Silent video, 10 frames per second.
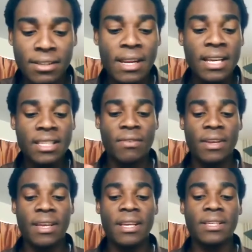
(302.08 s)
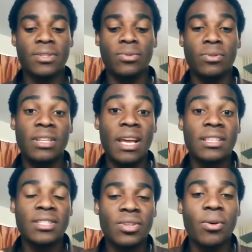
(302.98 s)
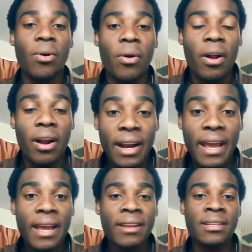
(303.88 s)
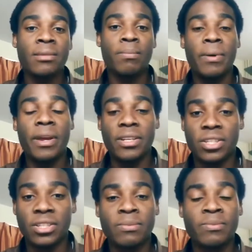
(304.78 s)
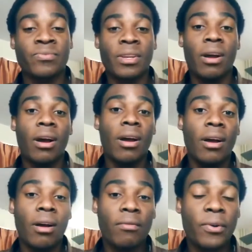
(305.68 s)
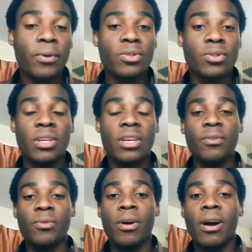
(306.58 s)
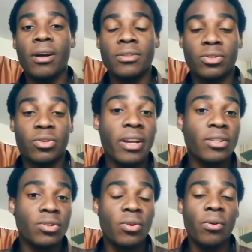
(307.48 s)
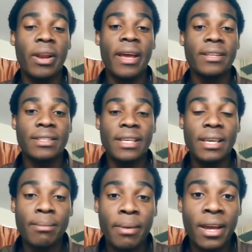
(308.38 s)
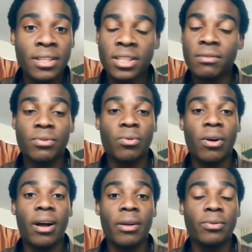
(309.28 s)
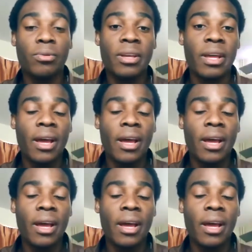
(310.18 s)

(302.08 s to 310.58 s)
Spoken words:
next thing, is to test your landing pages. Of course, if you are trying to collect emails, if you are doing